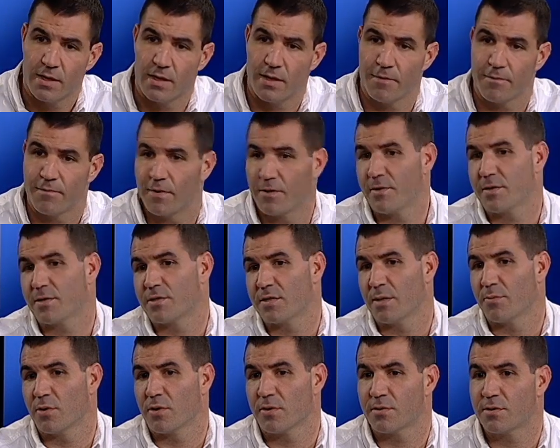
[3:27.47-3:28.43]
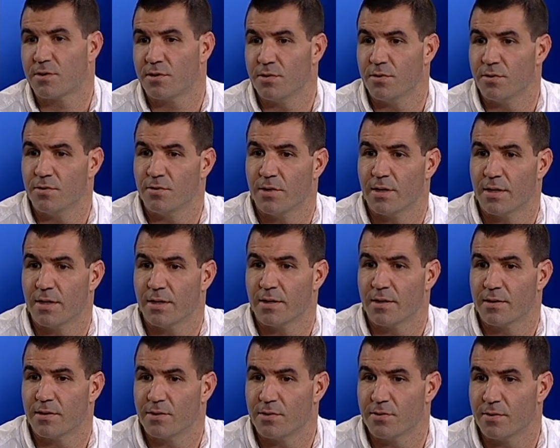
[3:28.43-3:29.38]
very similar
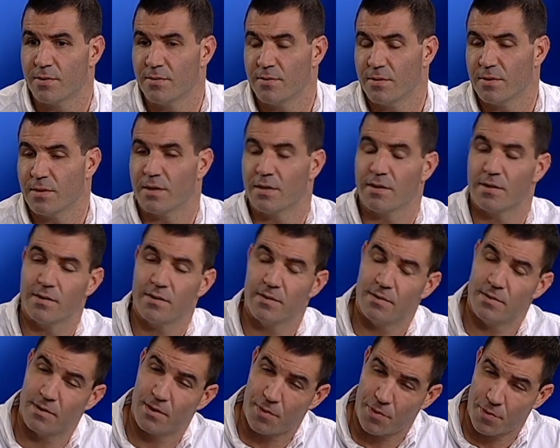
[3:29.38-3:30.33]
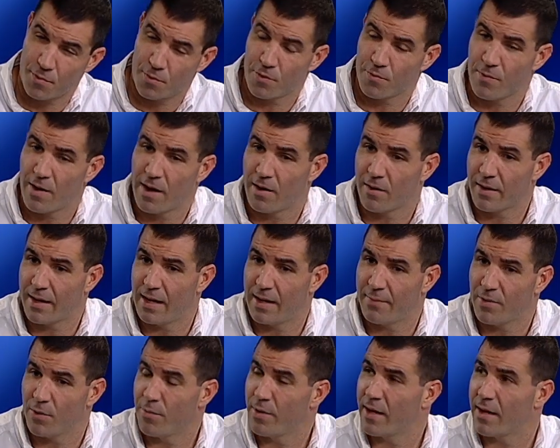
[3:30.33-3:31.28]
to the third round game
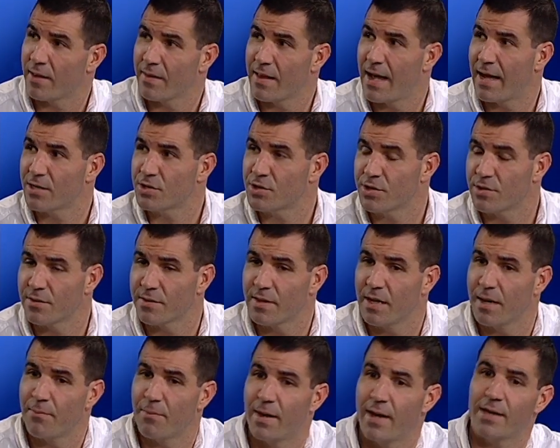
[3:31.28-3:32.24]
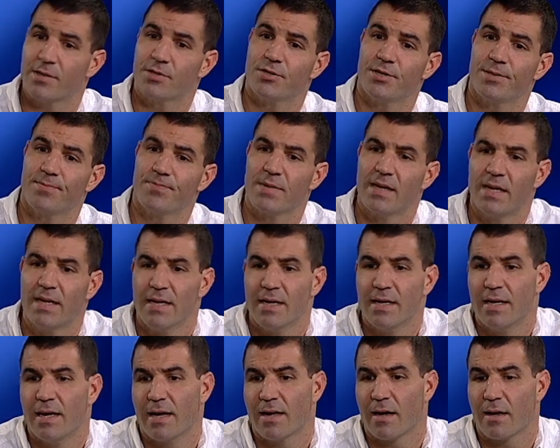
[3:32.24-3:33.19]
that we had last year in that matchup.
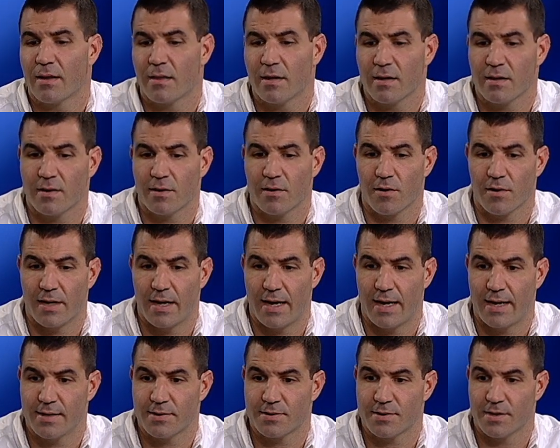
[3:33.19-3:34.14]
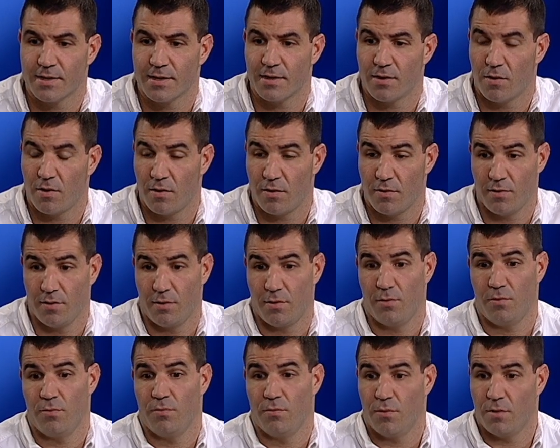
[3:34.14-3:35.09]
And I think that our guys,
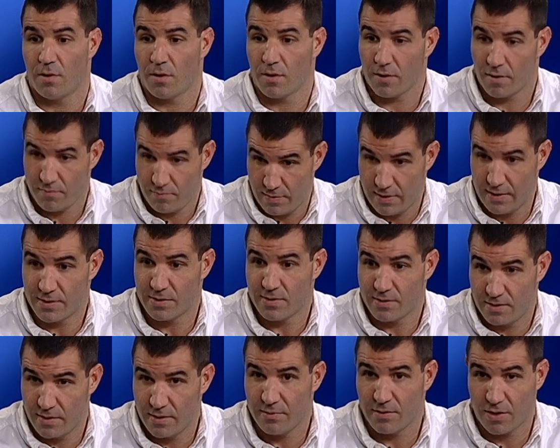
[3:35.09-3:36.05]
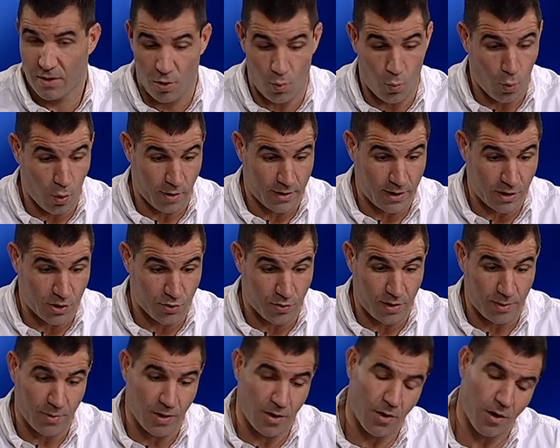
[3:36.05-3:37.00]
although are going to work
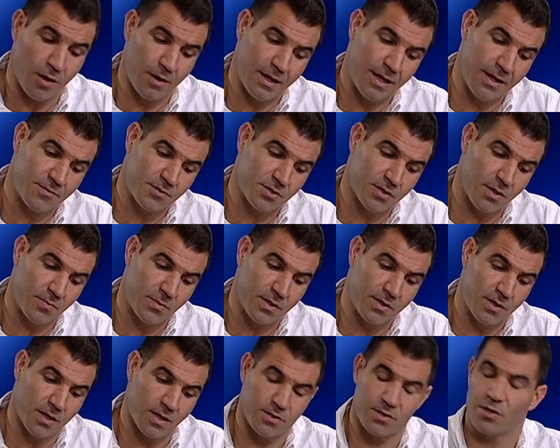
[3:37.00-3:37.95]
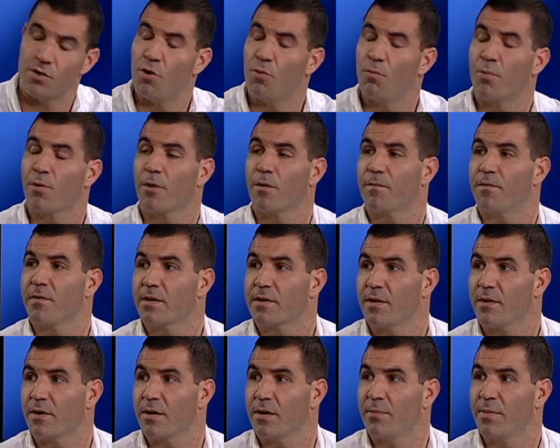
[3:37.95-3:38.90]
extremely hard, if something doesn't go perfect,
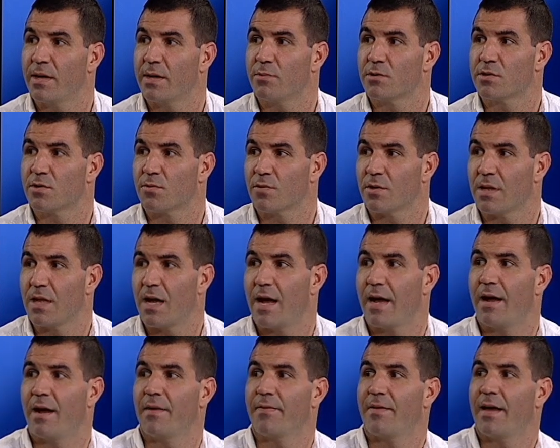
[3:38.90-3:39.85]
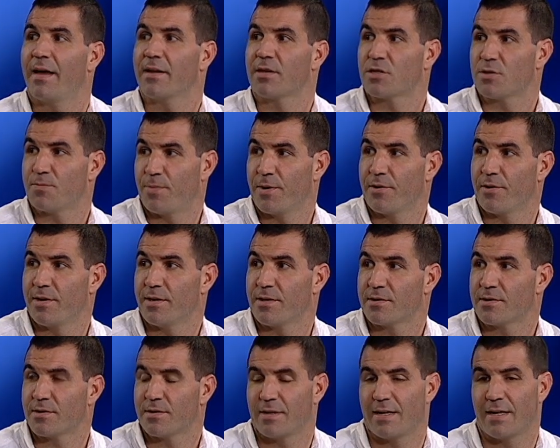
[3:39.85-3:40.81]
they're going to be able to rely on that
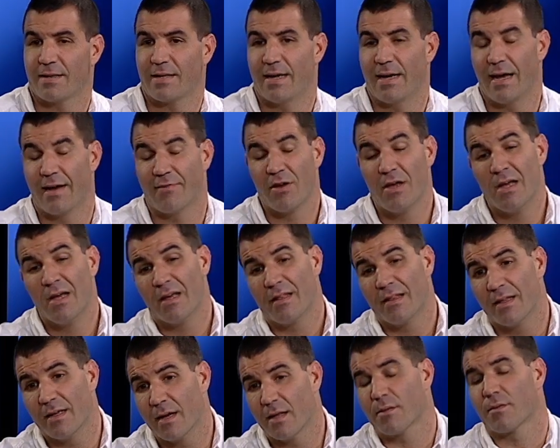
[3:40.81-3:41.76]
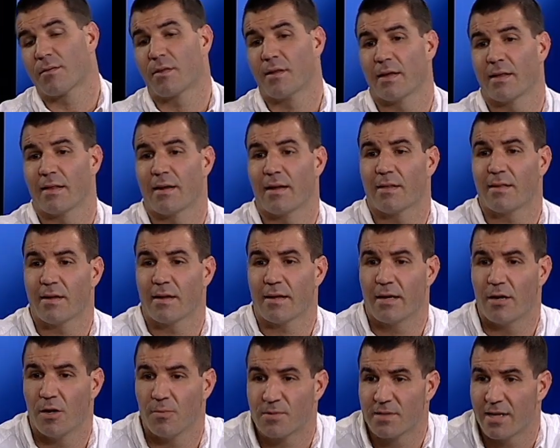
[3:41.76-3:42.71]
experience that they have. The other thing that I think
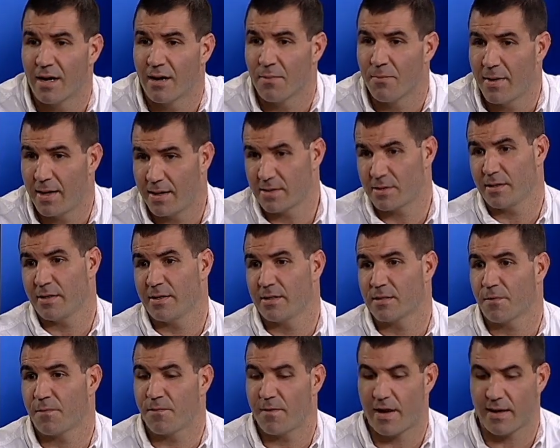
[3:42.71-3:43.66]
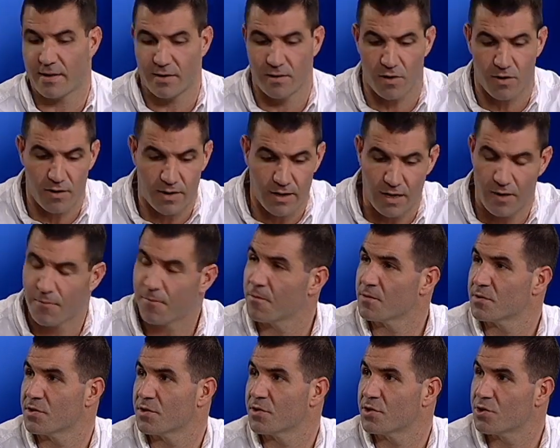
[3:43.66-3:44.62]
helps out immensely is the fact that our
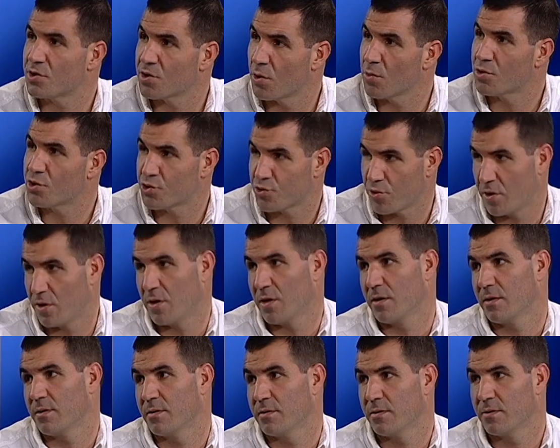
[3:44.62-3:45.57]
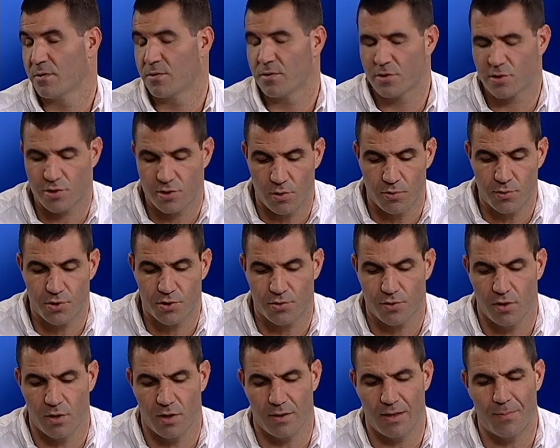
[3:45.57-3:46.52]
conference is so
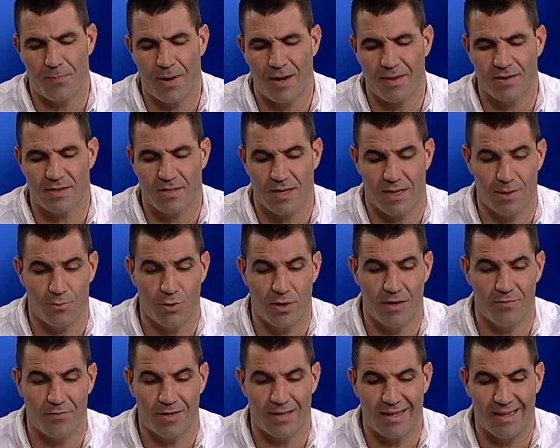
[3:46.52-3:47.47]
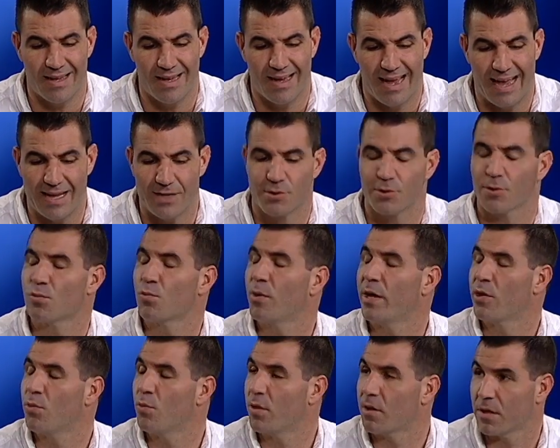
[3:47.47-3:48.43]
strong that by the time we even entered
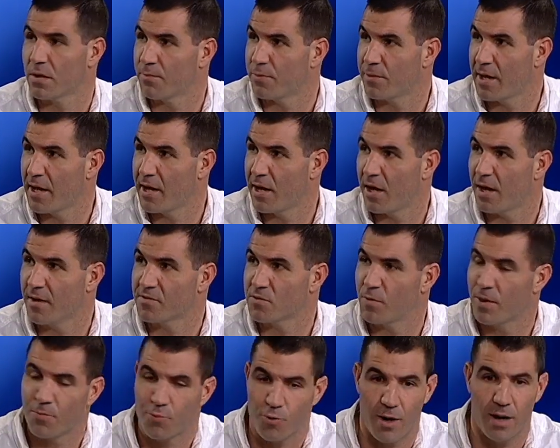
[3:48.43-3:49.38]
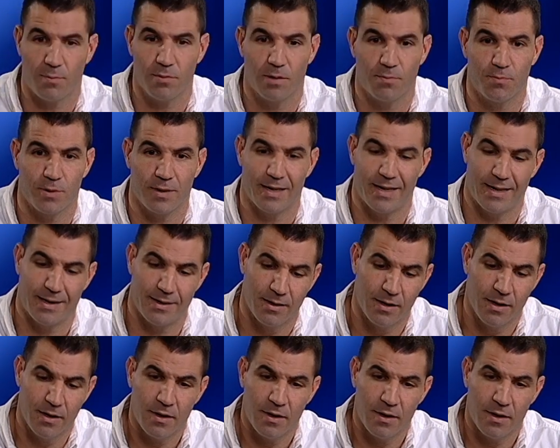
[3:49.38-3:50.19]
week one of the playoffs, we probably played